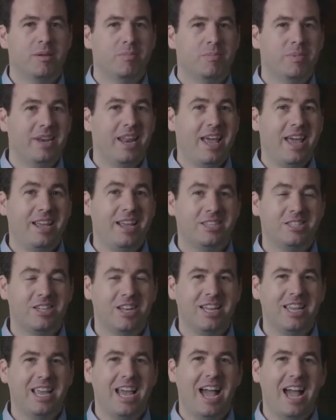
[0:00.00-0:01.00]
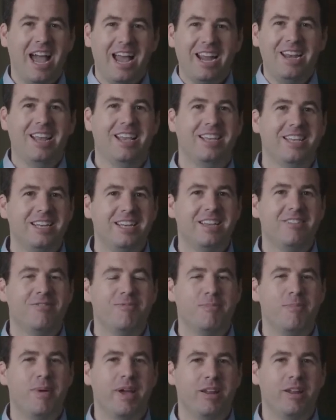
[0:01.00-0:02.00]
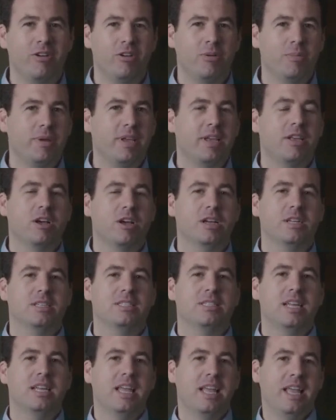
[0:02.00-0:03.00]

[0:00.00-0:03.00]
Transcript: But actually, I like it even better because